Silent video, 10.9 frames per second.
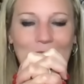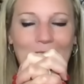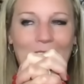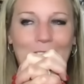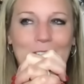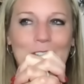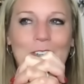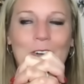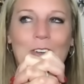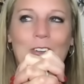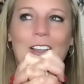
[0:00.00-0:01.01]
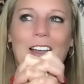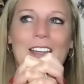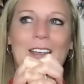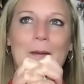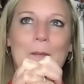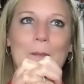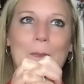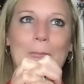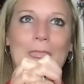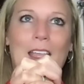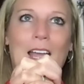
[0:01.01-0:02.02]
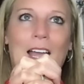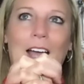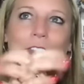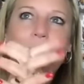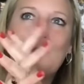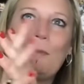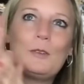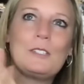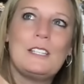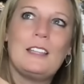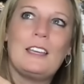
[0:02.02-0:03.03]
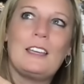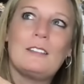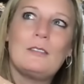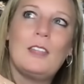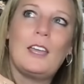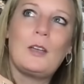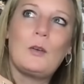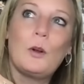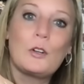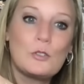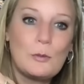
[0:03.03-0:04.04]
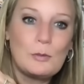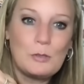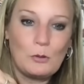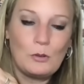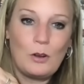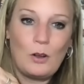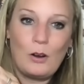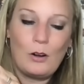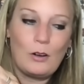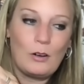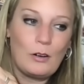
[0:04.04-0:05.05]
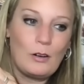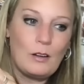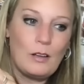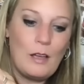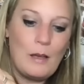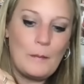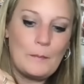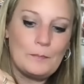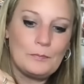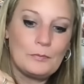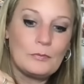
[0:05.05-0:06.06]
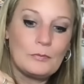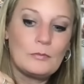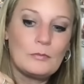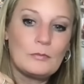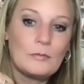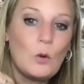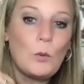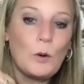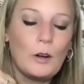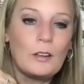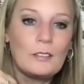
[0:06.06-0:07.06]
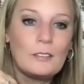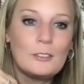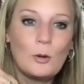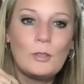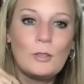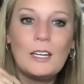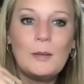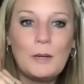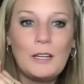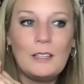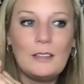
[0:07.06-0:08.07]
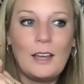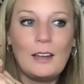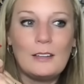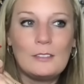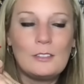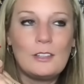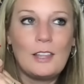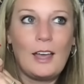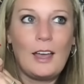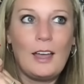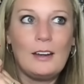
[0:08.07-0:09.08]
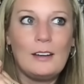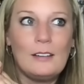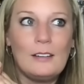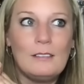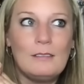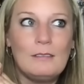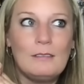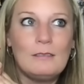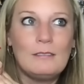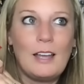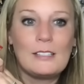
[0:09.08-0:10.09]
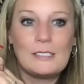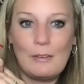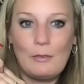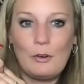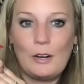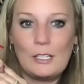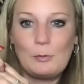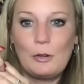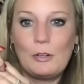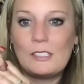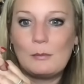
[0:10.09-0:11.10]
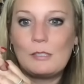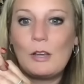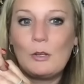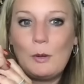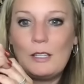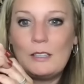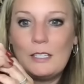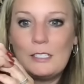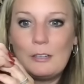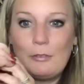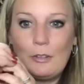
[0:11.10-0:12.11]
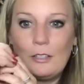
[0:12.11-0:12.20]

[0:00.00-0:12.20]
After you're like at the mercy, like work trips are they're work. Don't let anybody that has never experienced them tell you anything different.